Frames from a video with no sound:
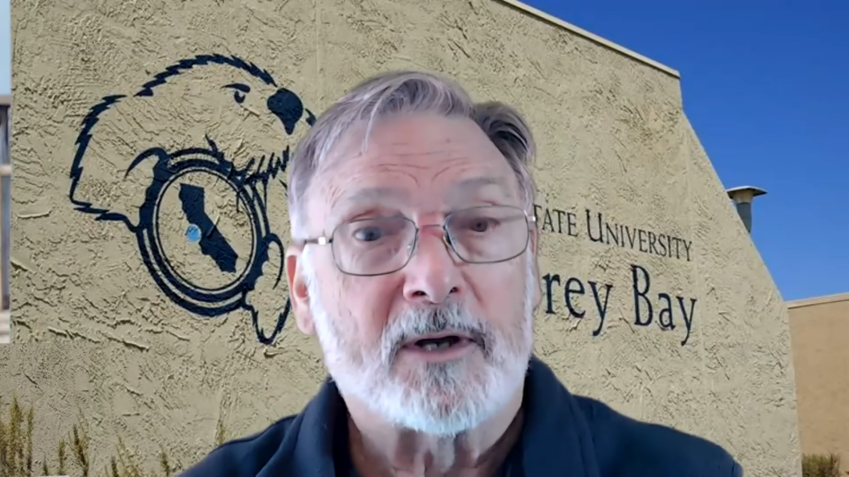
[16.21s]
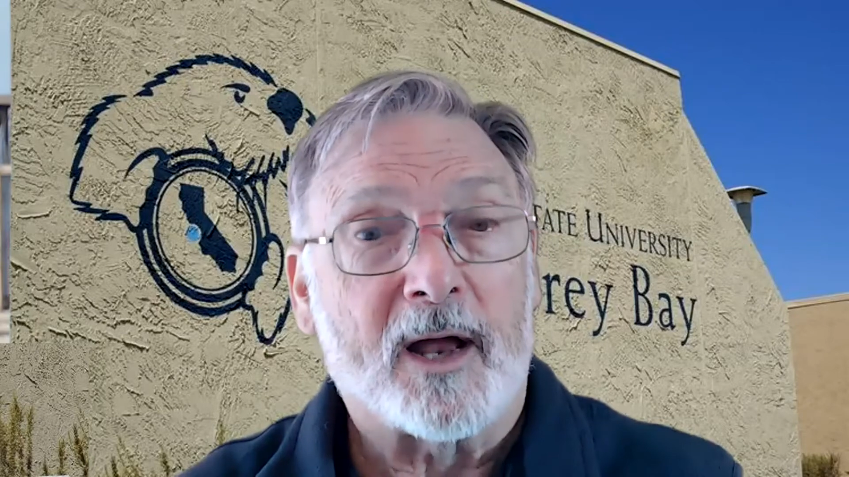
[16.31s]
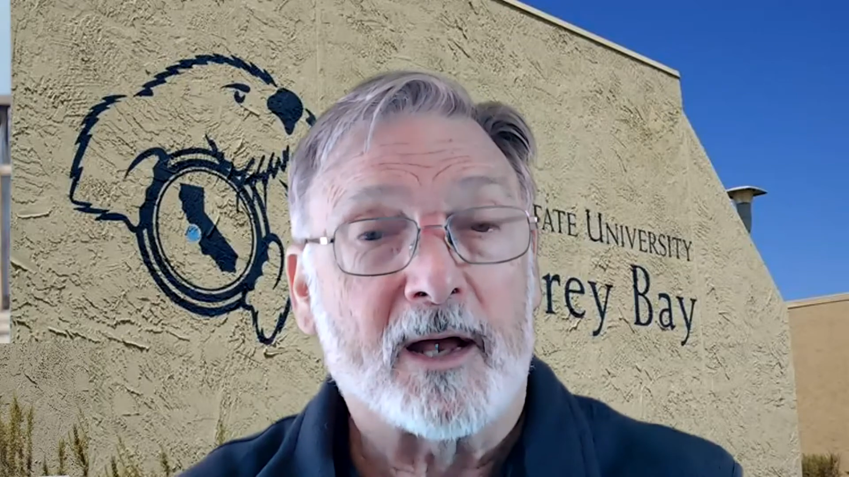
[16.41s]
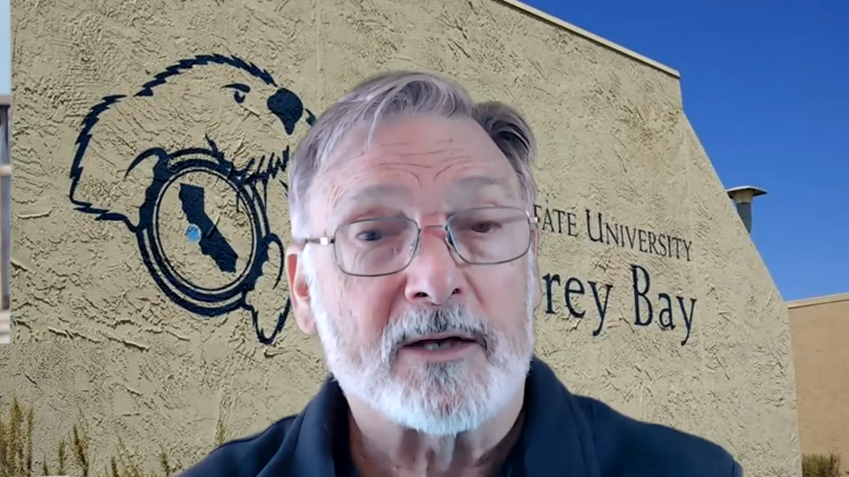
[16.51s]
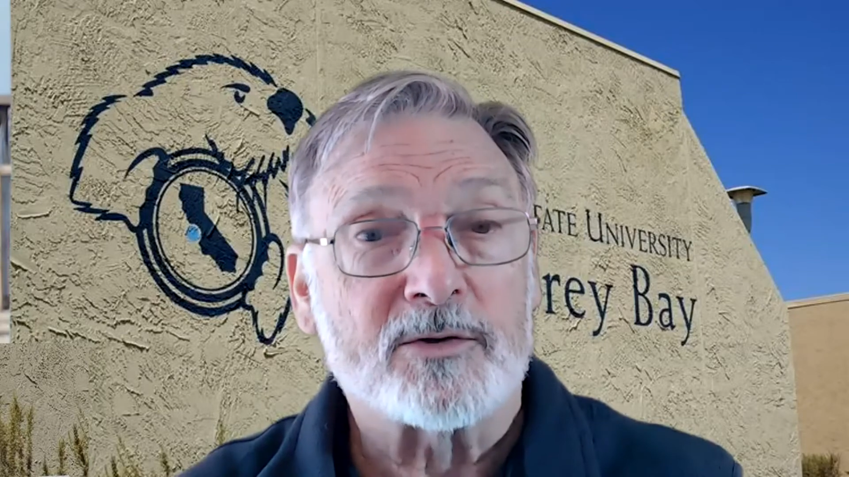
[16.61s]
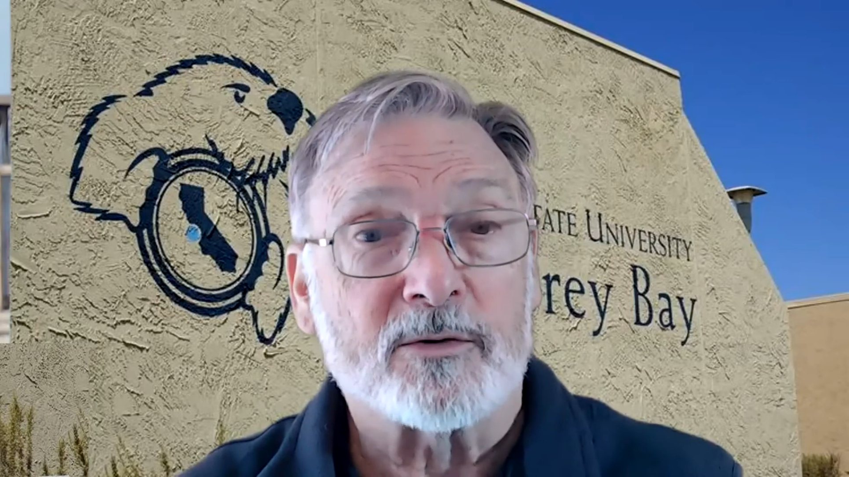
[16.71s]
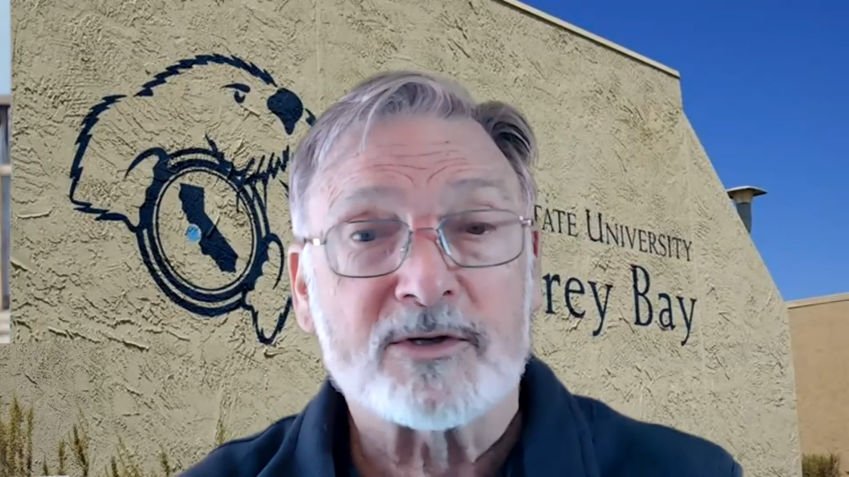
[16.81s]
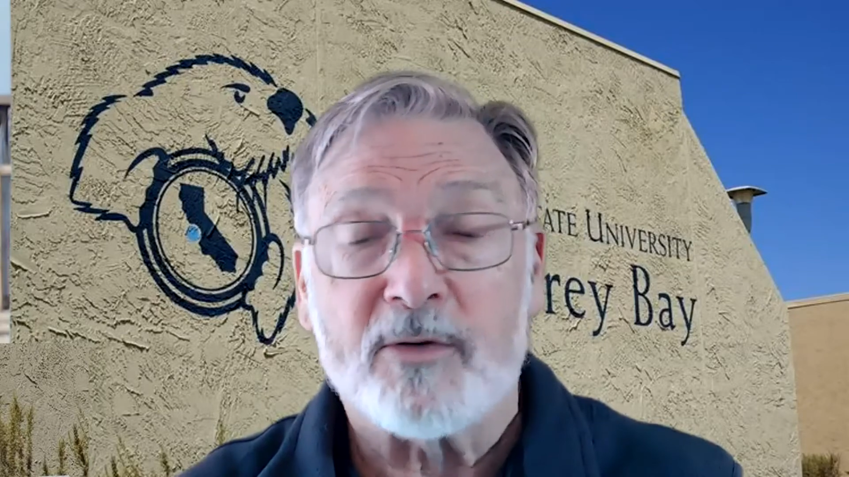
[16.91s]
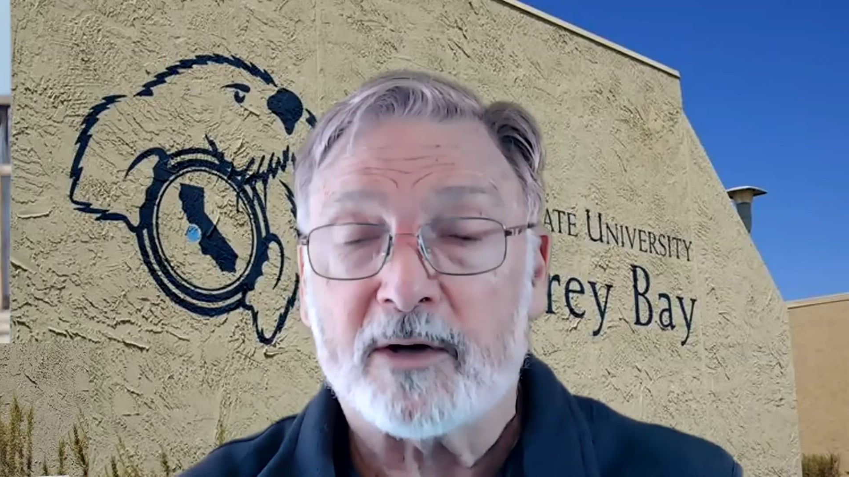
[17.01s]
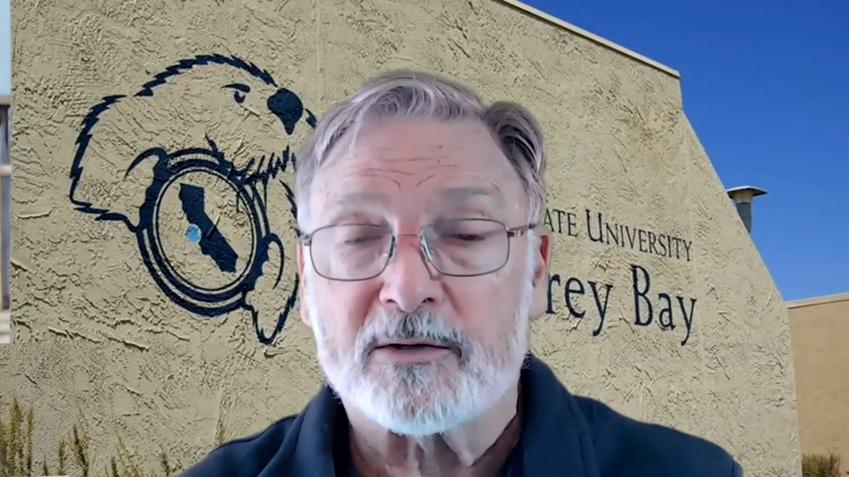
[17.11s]
as your
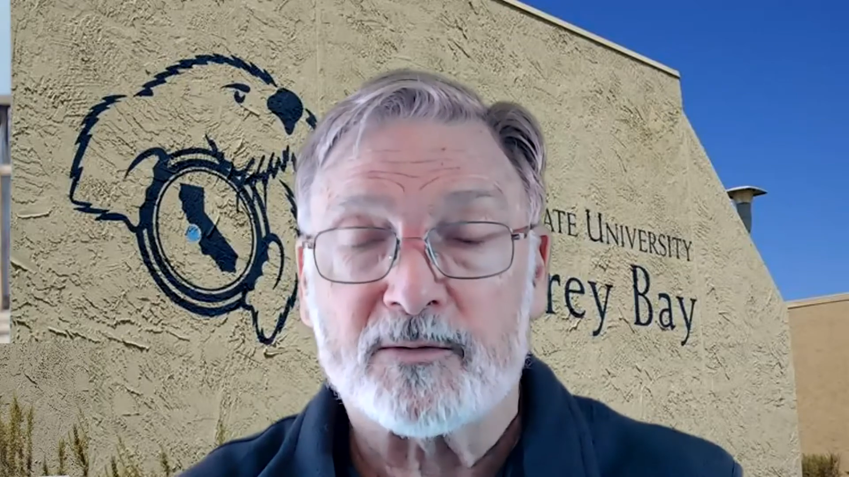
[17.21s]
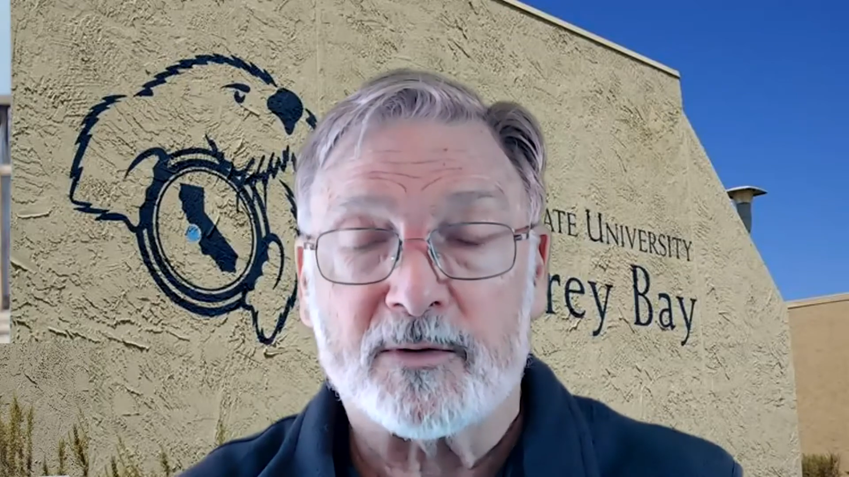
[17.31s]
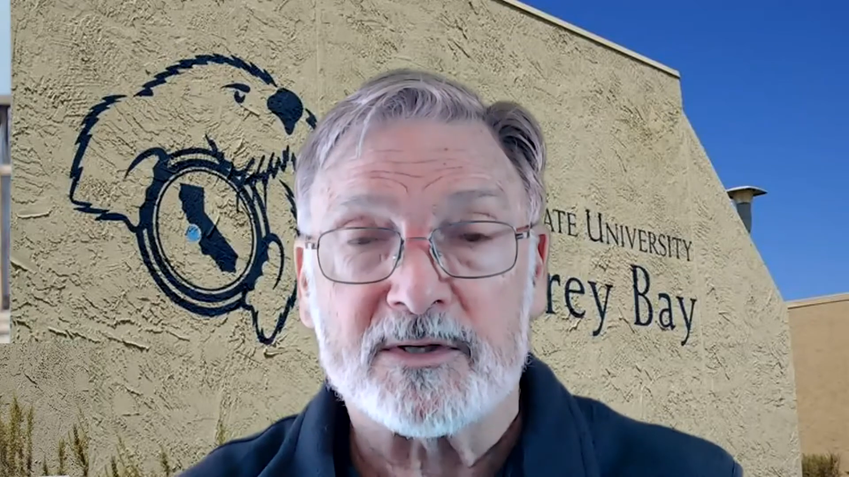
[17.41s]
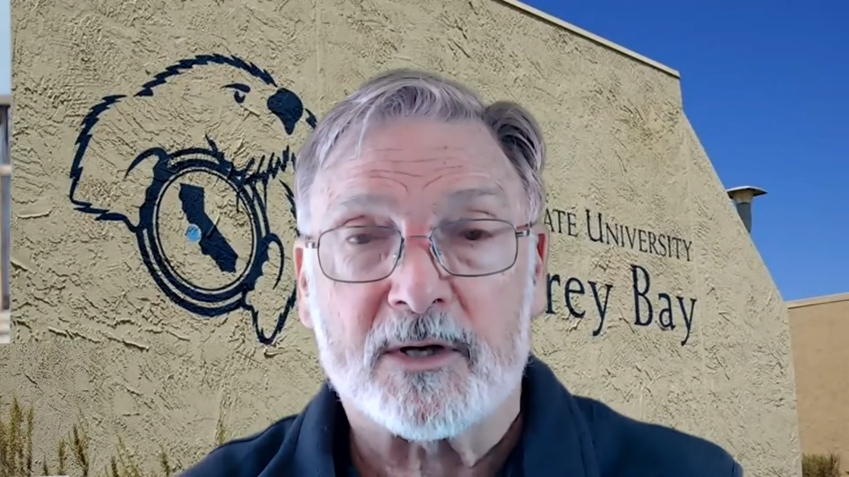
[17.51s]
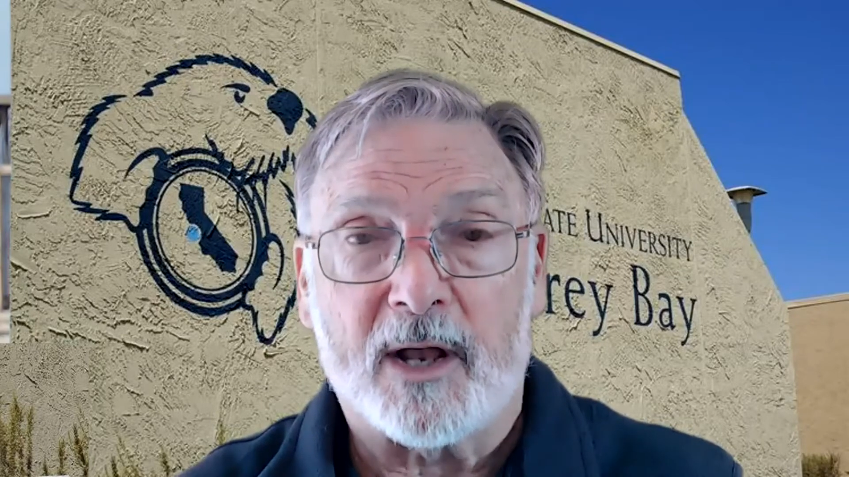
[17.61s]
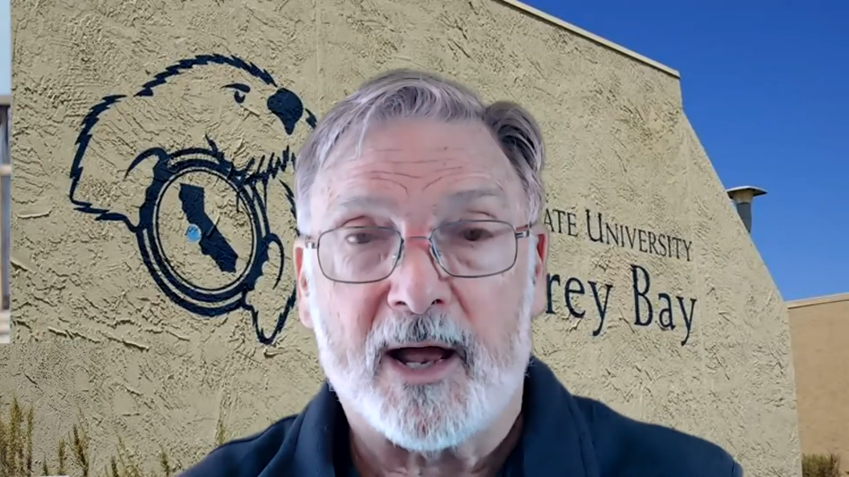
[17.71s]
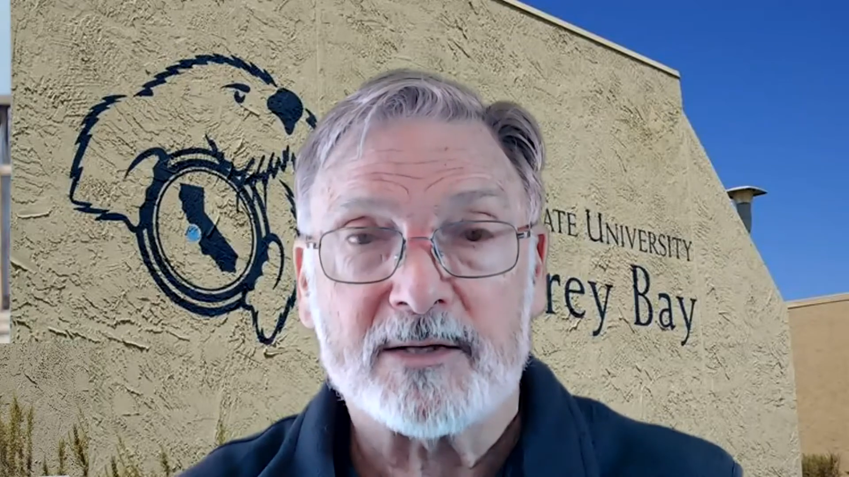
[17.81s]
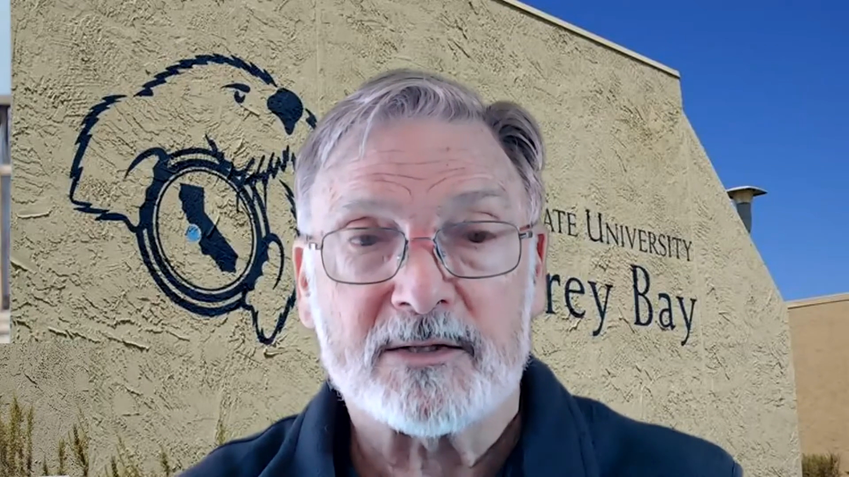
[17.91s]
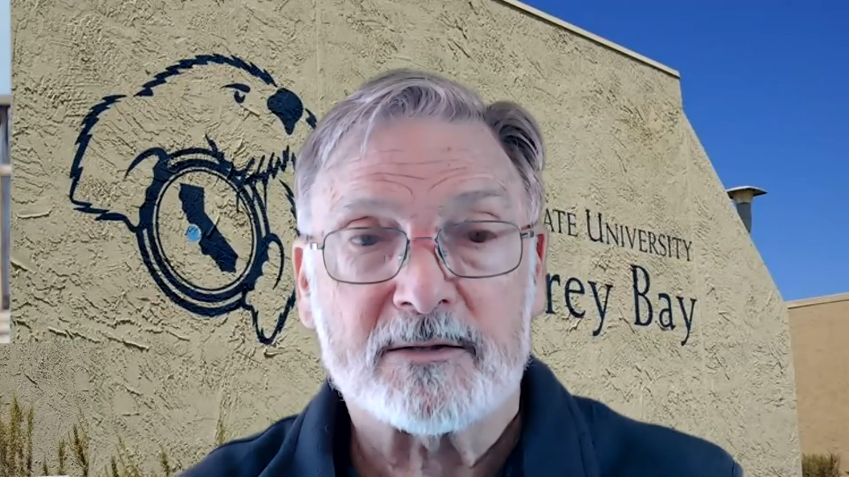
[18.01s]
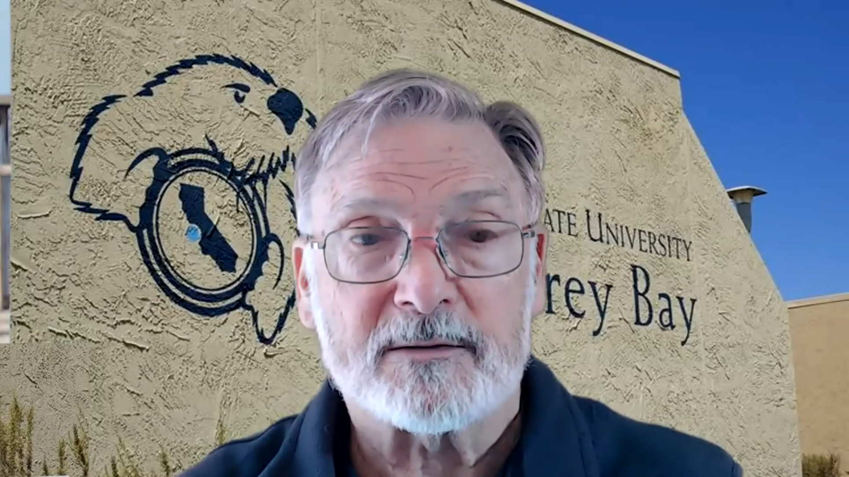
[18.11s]
instructors for this class.